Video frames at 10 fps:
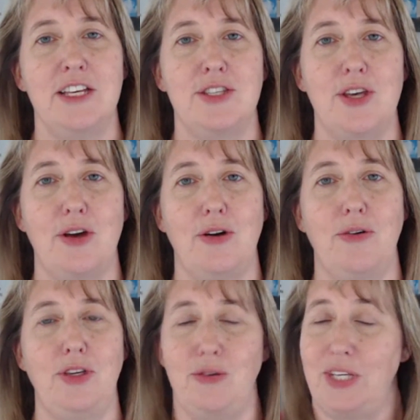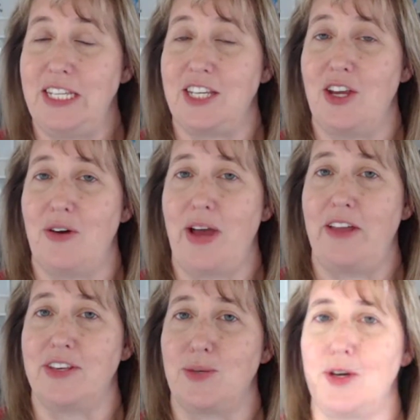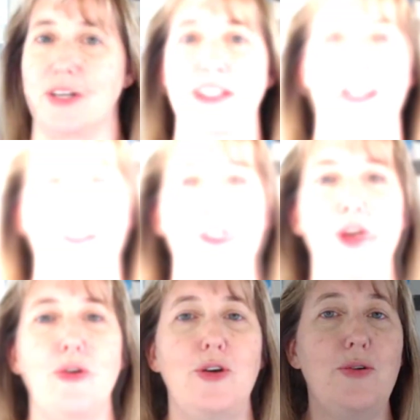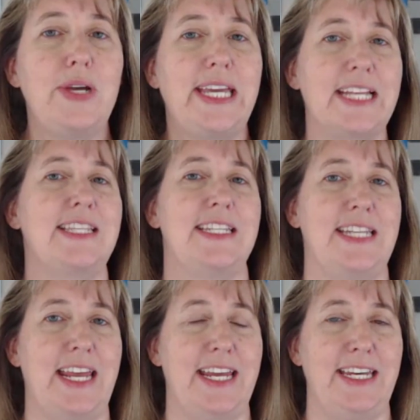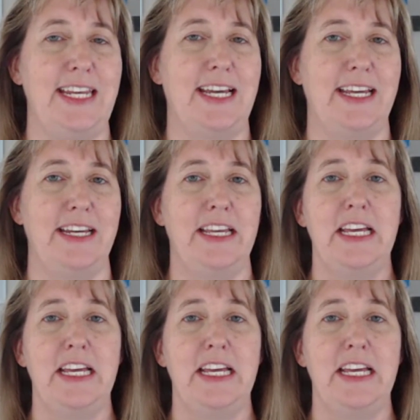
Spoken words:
So you need to know how this works. So who gets a 1099?